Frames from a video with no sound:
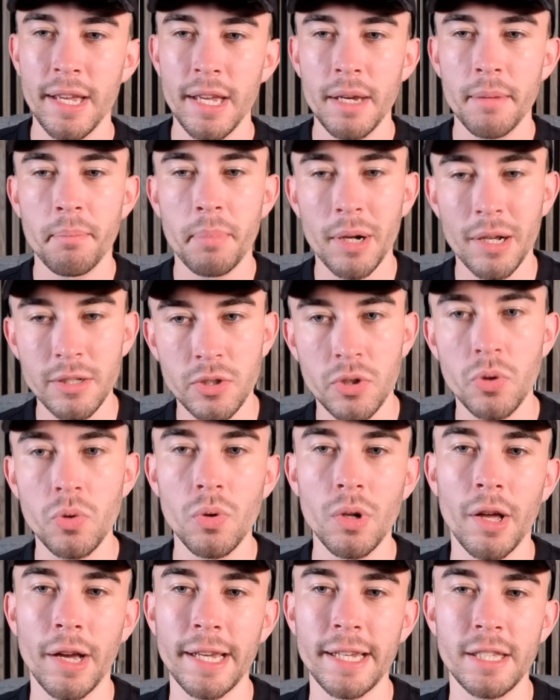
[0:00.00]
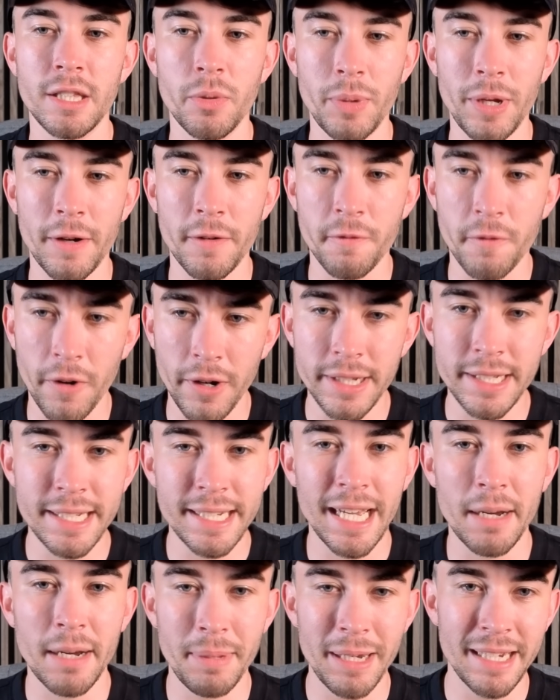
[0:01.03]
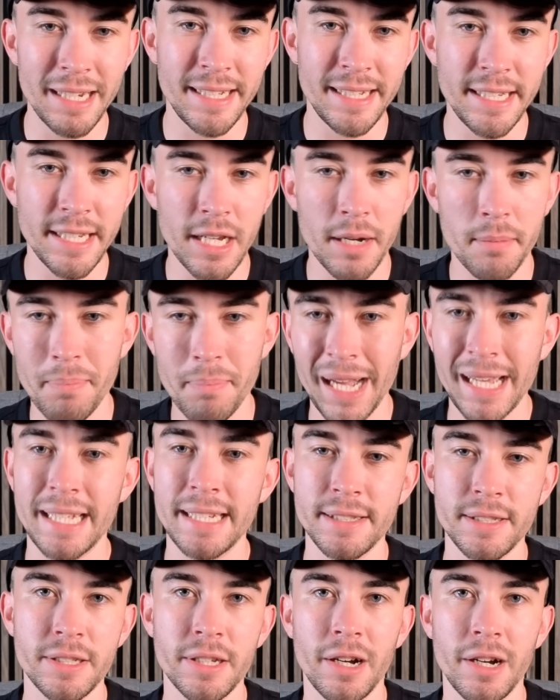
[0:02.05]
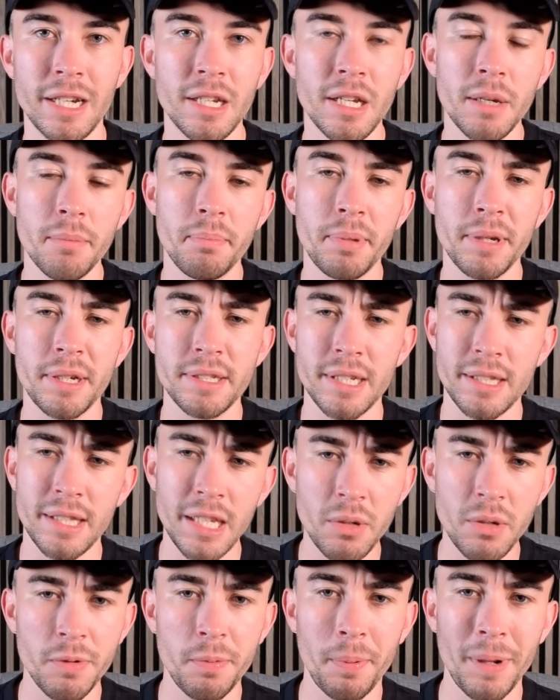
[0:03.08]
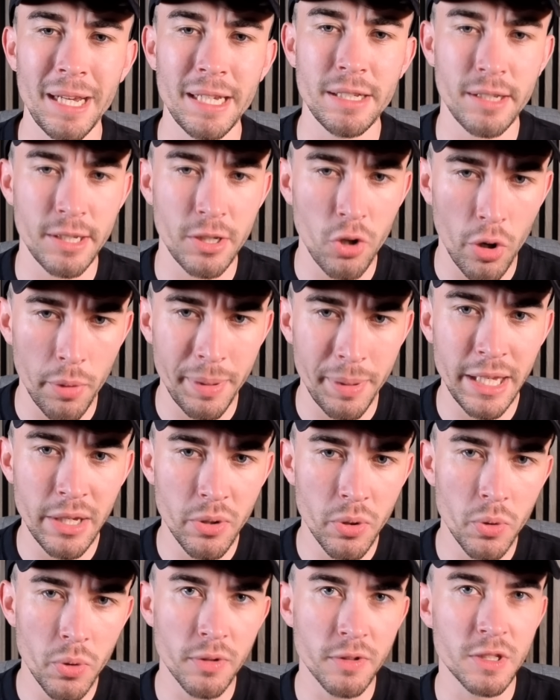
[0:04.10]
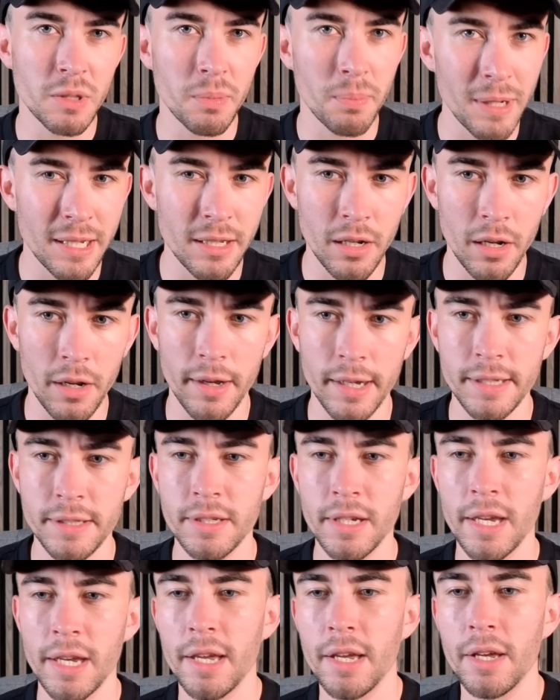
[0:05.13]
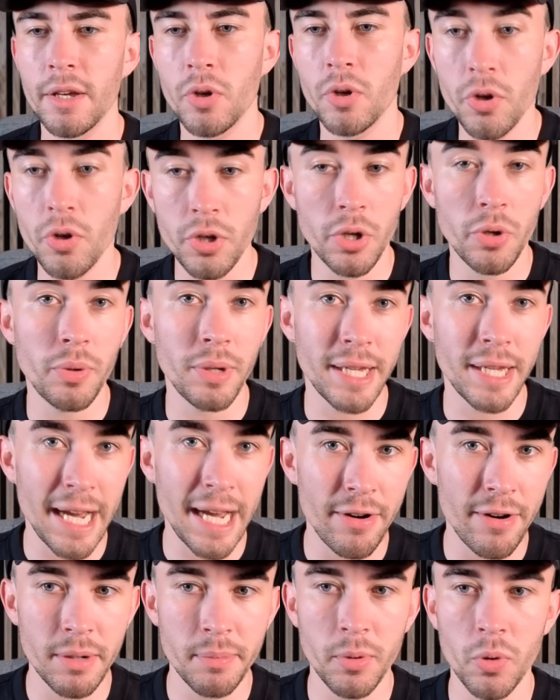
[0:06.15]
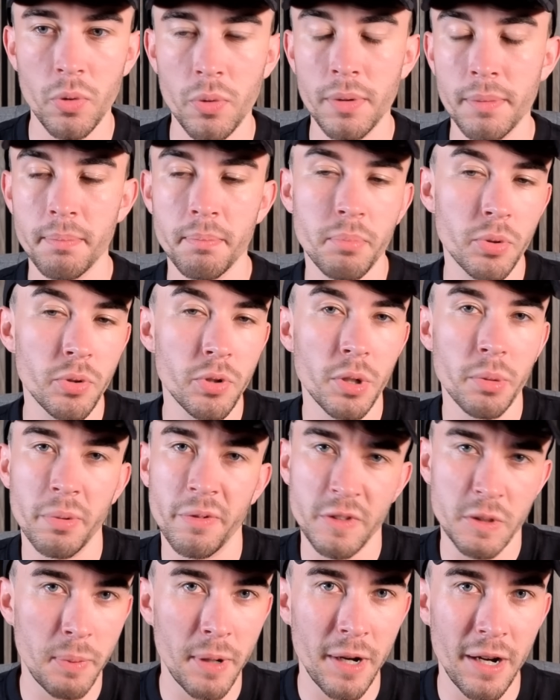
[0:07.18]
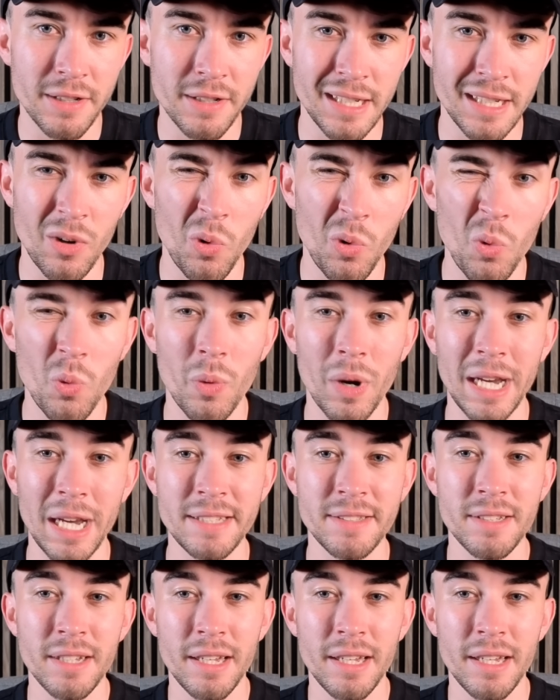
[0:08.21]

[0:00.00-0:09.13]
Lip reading: But I do like that we are finding that ability to come back inside, because I think with players like Kobe who can split the lines, Cunha who can carry the ball, Bruno with his passing always,